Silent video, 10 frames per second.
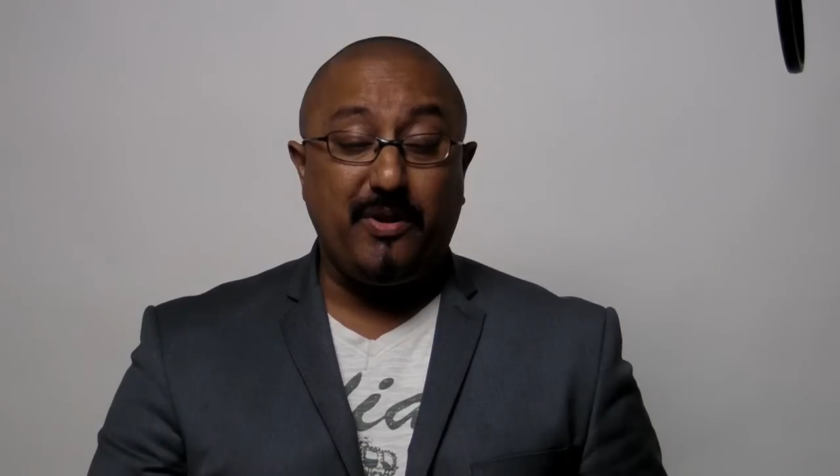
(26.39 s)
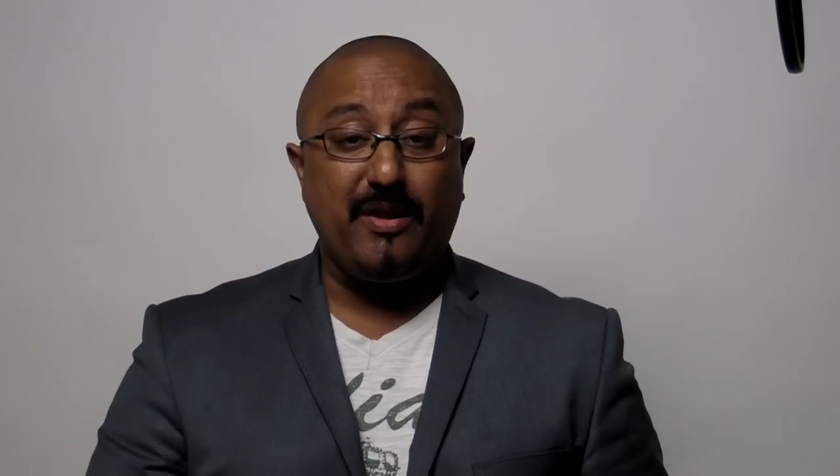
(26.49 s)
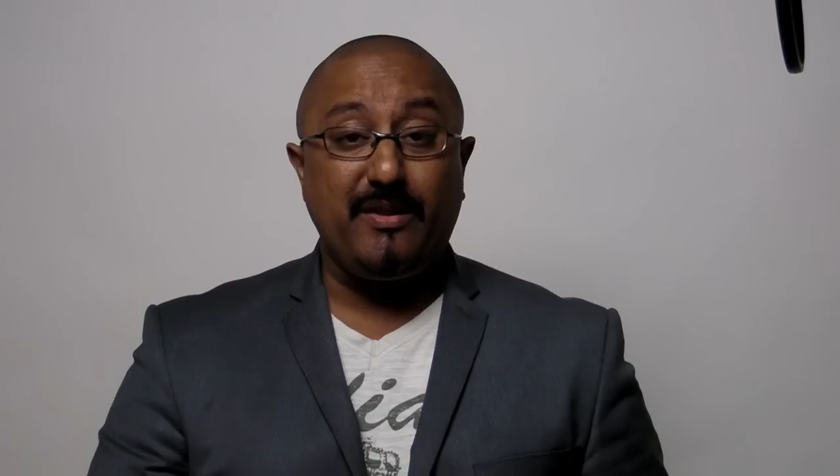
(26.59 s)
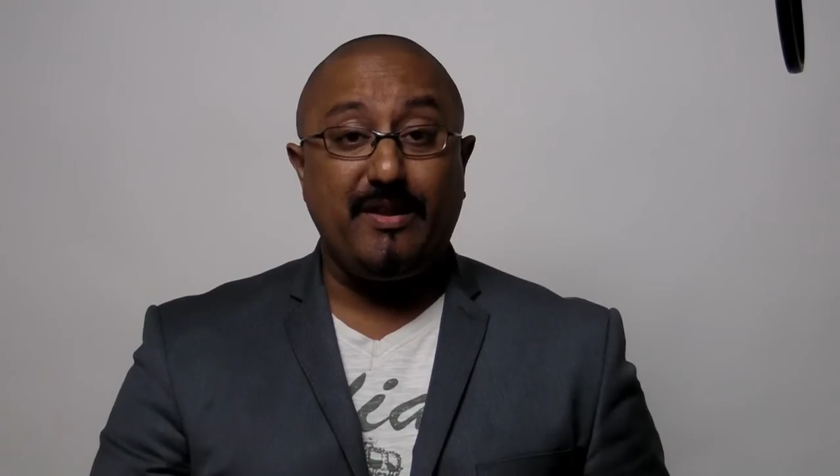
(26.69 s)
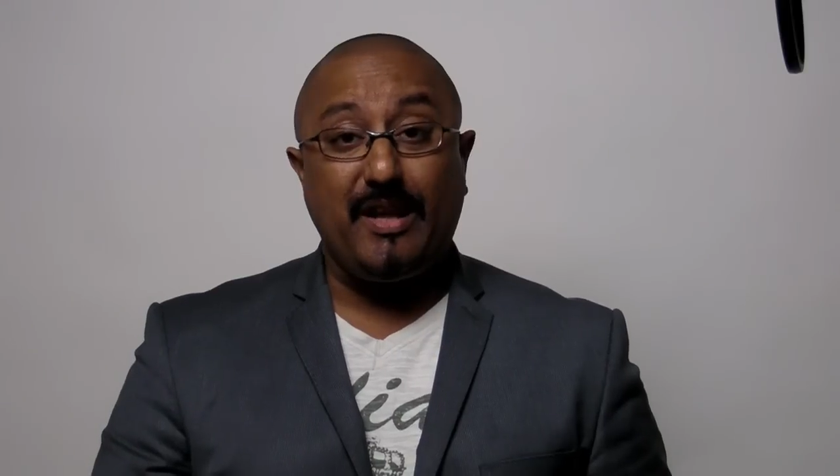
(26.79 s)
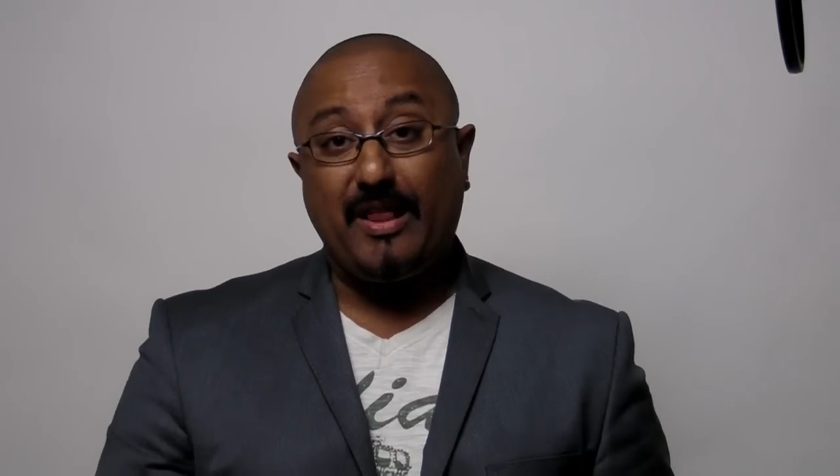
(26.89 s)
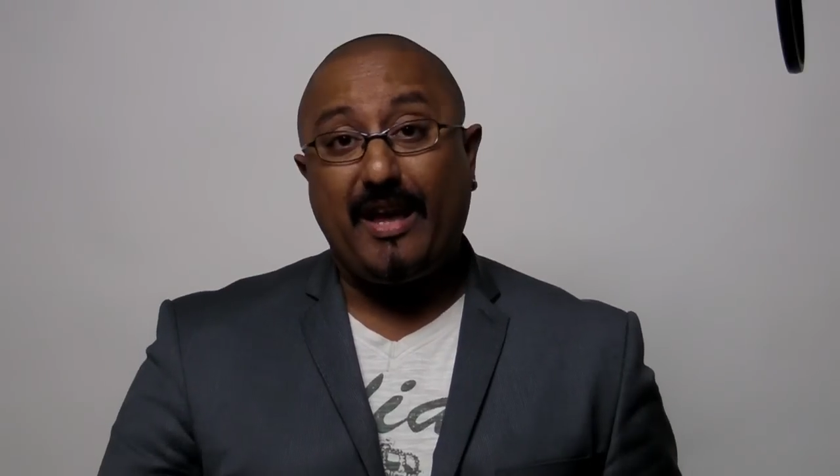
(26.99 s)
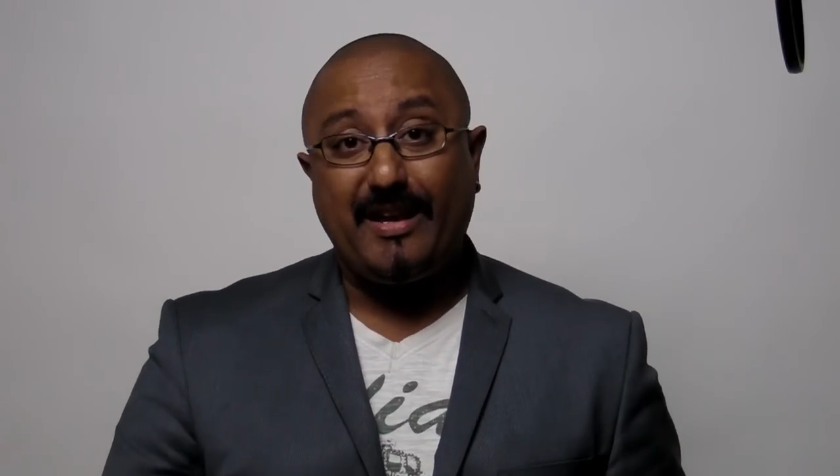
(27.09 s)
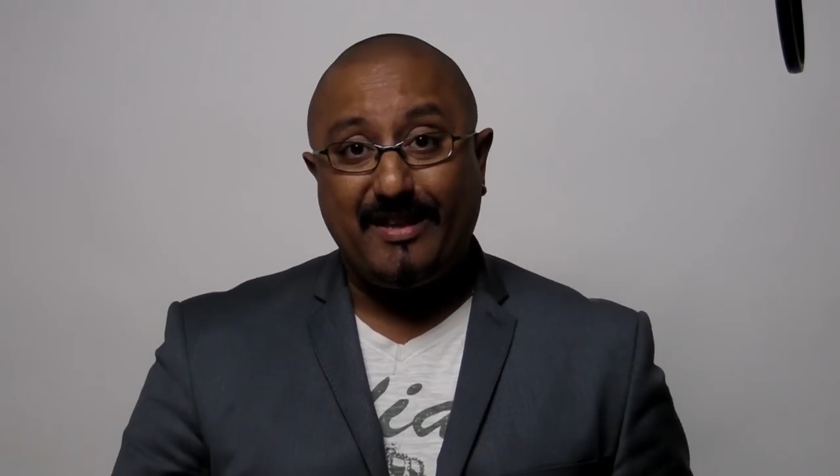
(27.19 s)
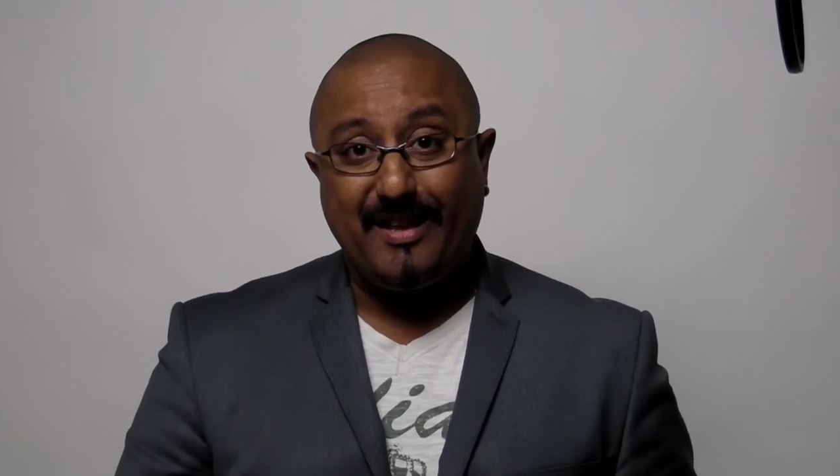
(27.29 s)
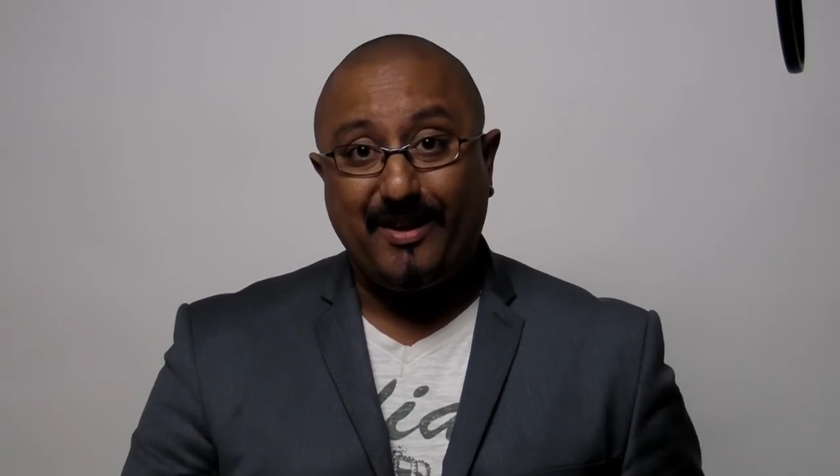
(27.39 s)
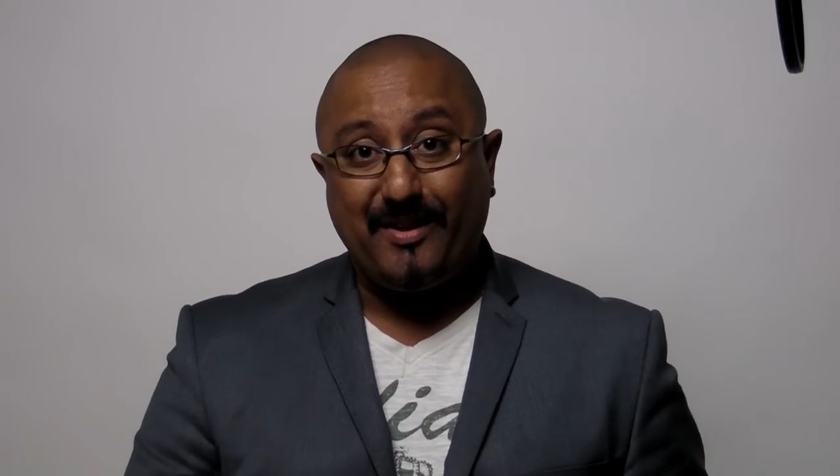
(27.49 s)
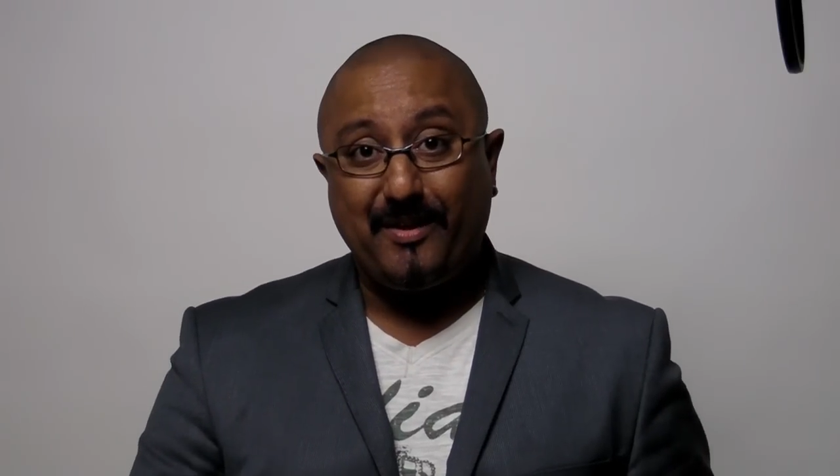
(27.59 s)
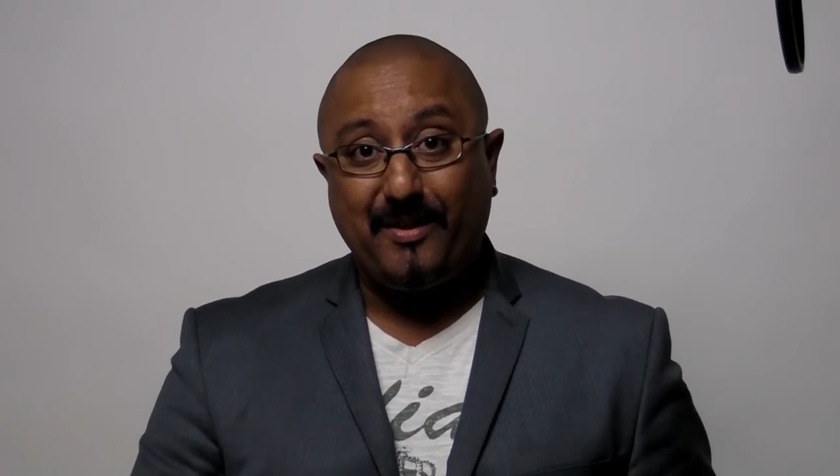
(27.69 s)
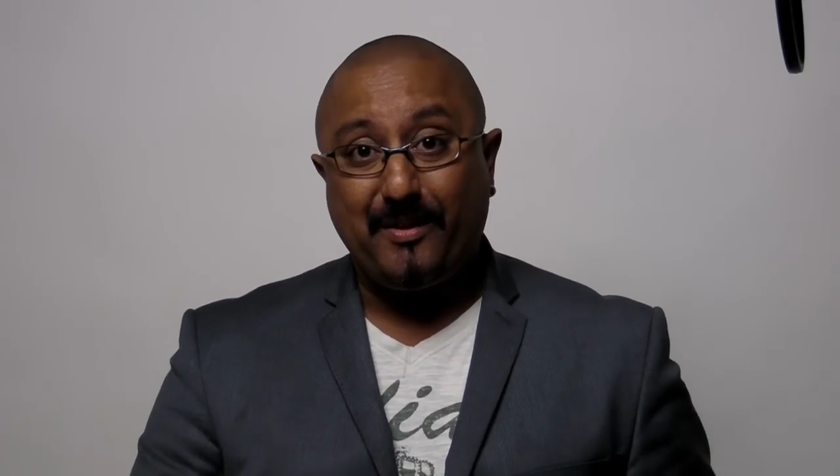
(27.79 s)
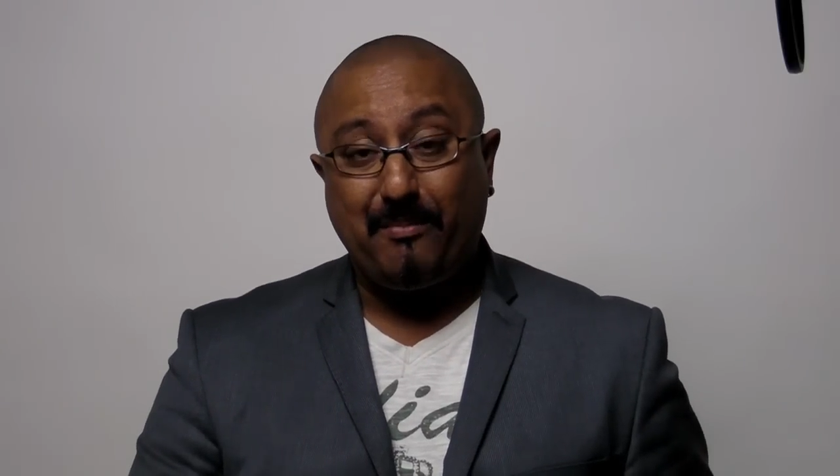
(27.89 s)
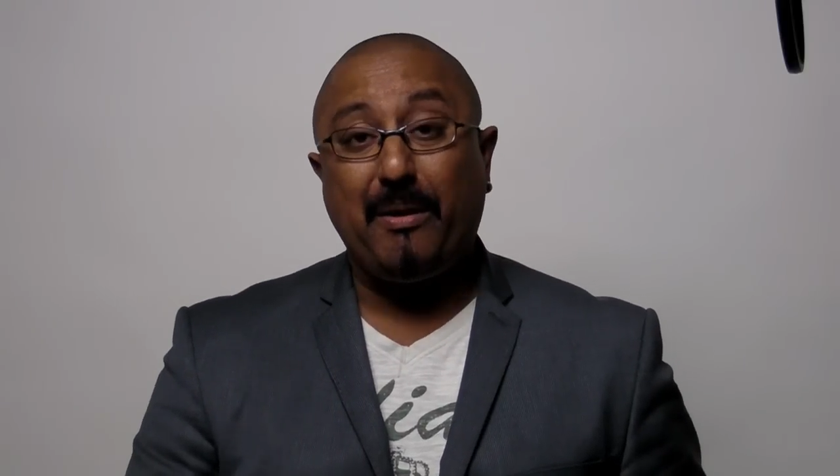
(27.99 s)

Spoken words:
done the